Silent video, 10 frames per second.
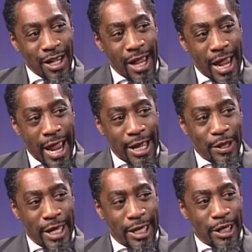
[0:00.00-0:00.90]
Exactly.
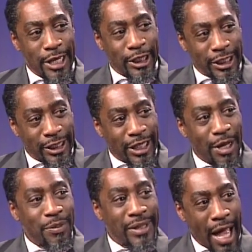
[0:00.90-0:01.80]
And then it just
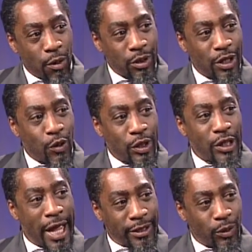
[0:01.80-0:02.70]
comes out, or you
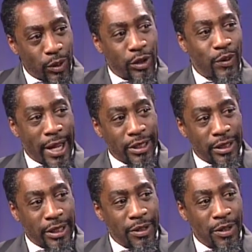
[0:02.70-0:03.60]
had someone to
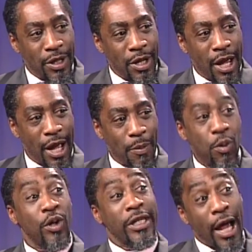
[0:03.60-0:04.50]
actually uh,
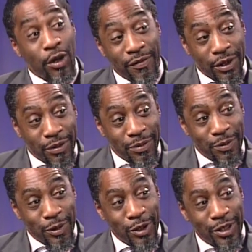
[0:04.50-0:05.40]
pull it out of you,
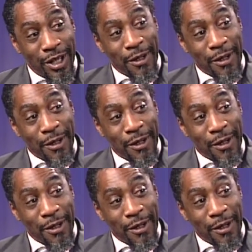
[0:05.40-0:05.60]
would you say?